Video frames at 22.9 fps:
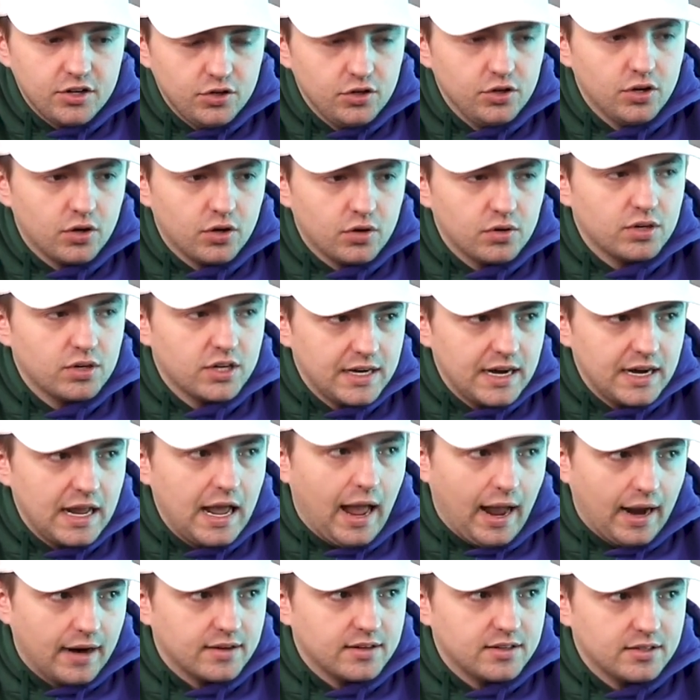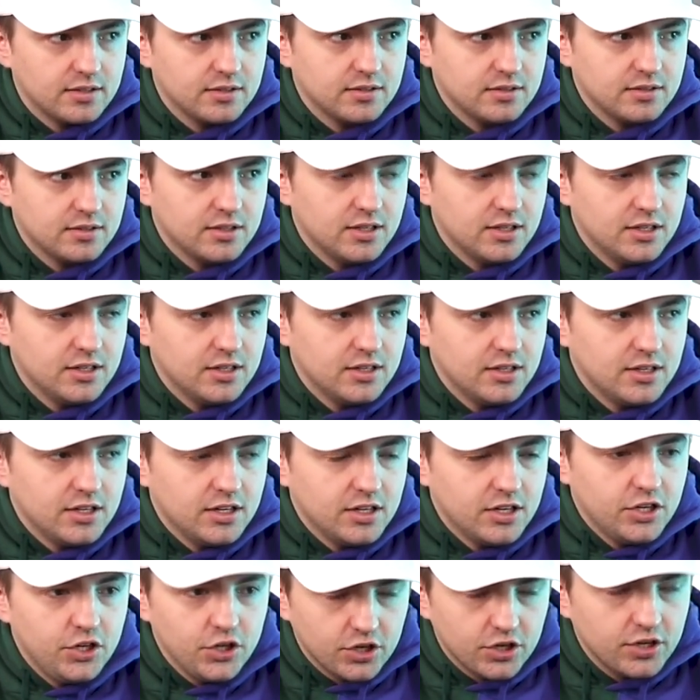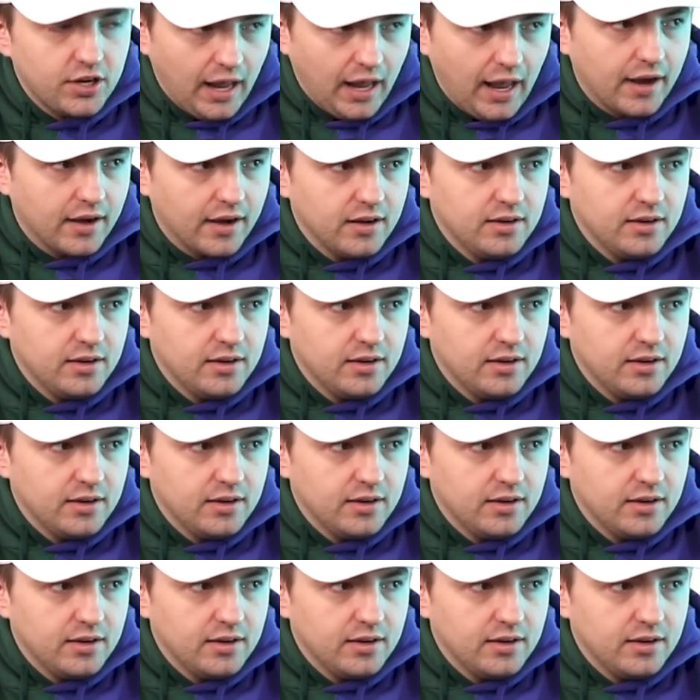you don't connect, you're dead.